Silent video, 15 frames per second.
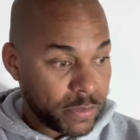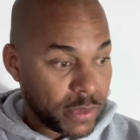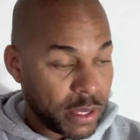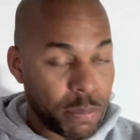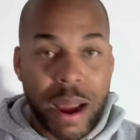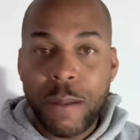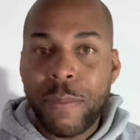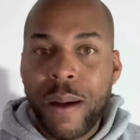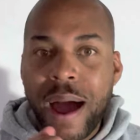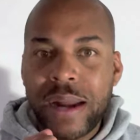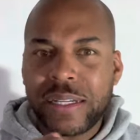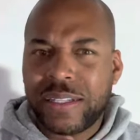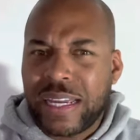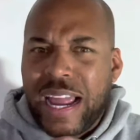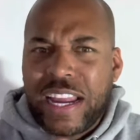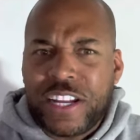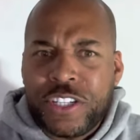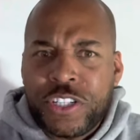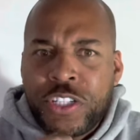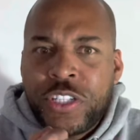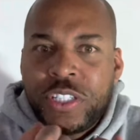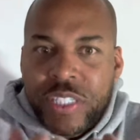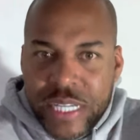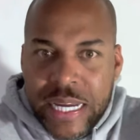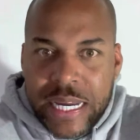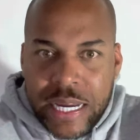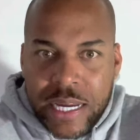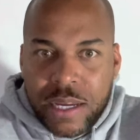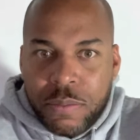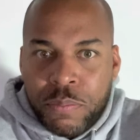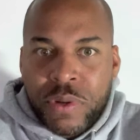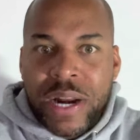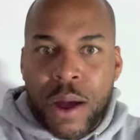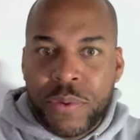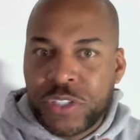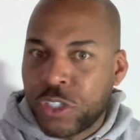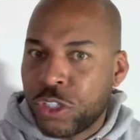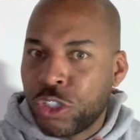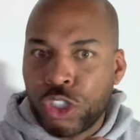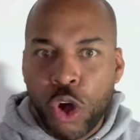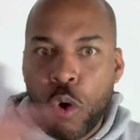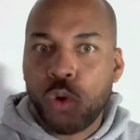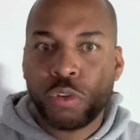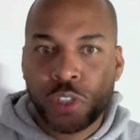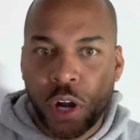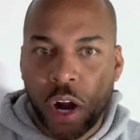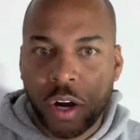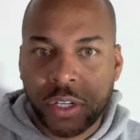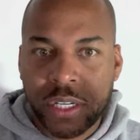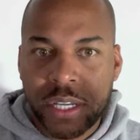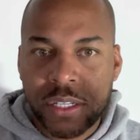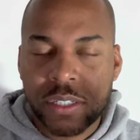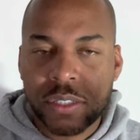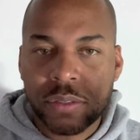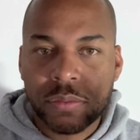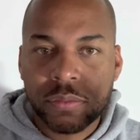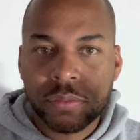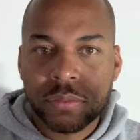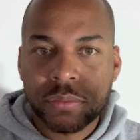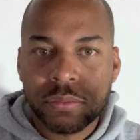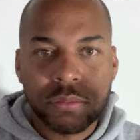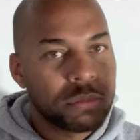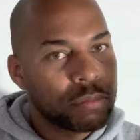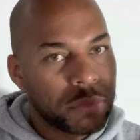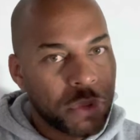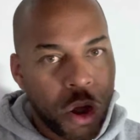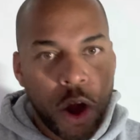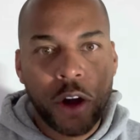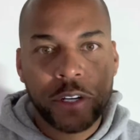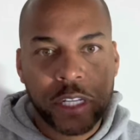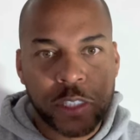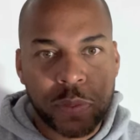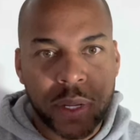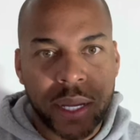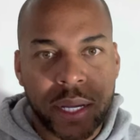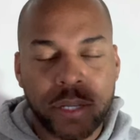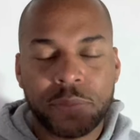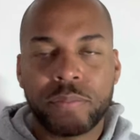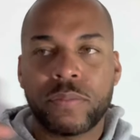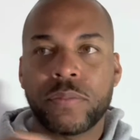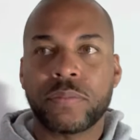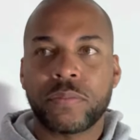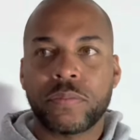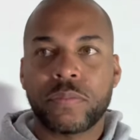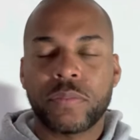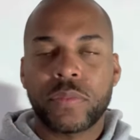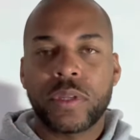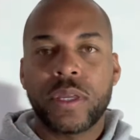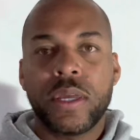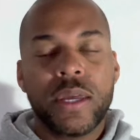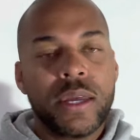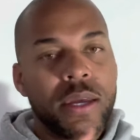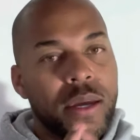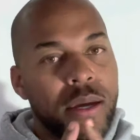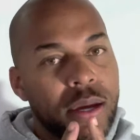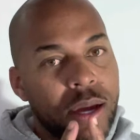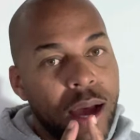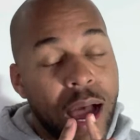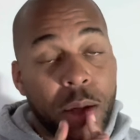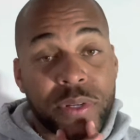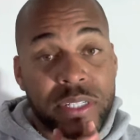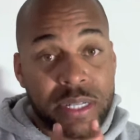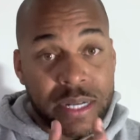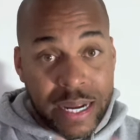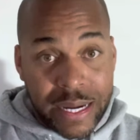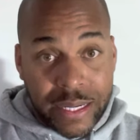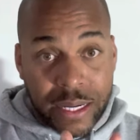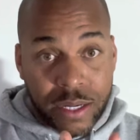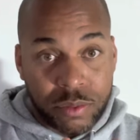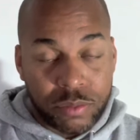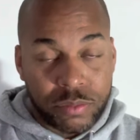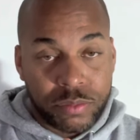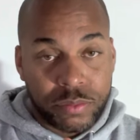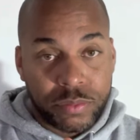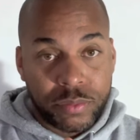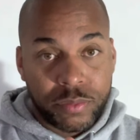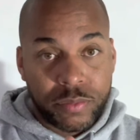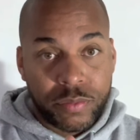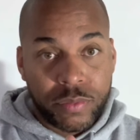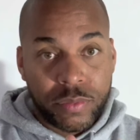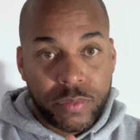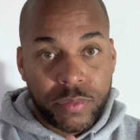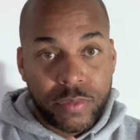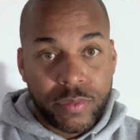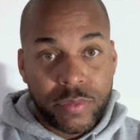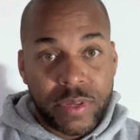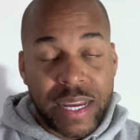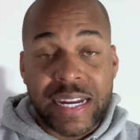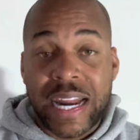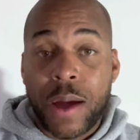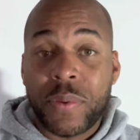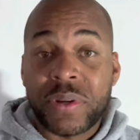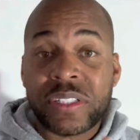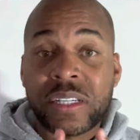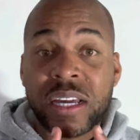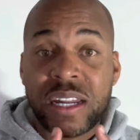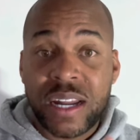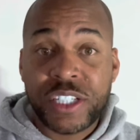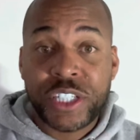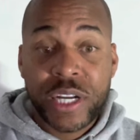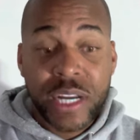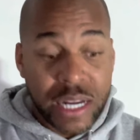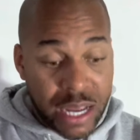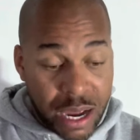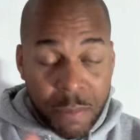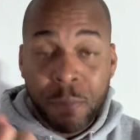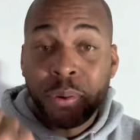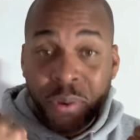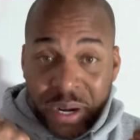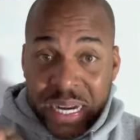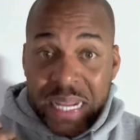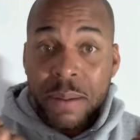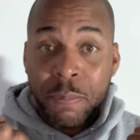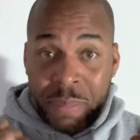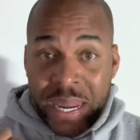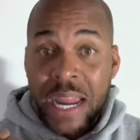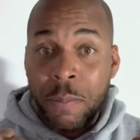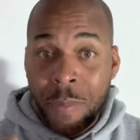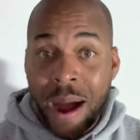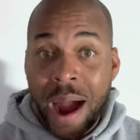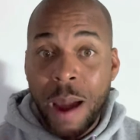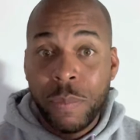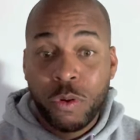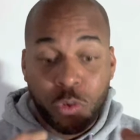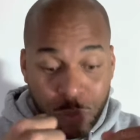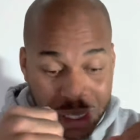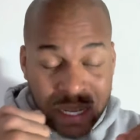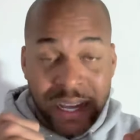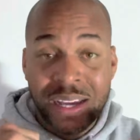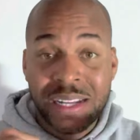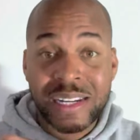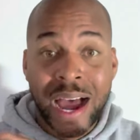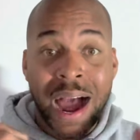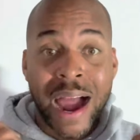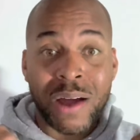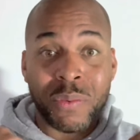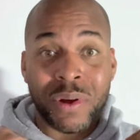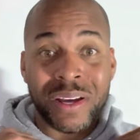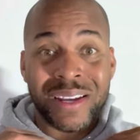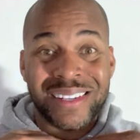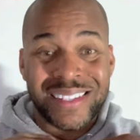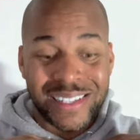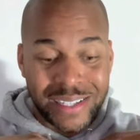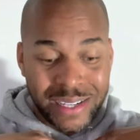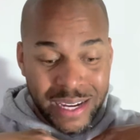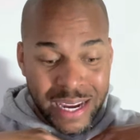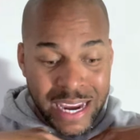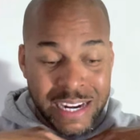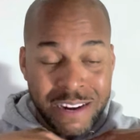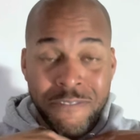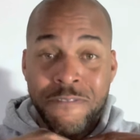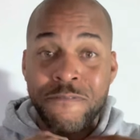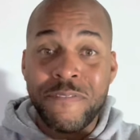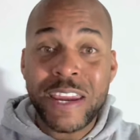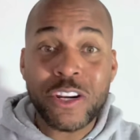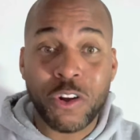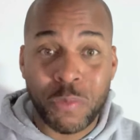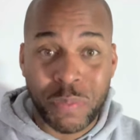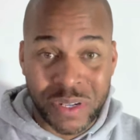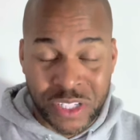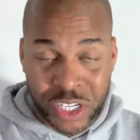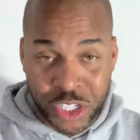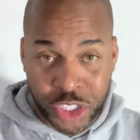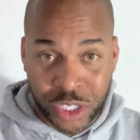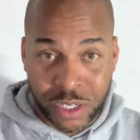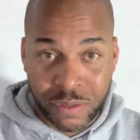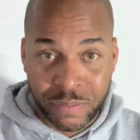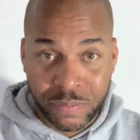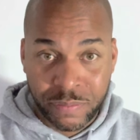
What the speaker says: my body, like I could see, but I was in total darkness. Hard to explain. I was naked and I was clutching a pretty big Bible because I was in a fetal position.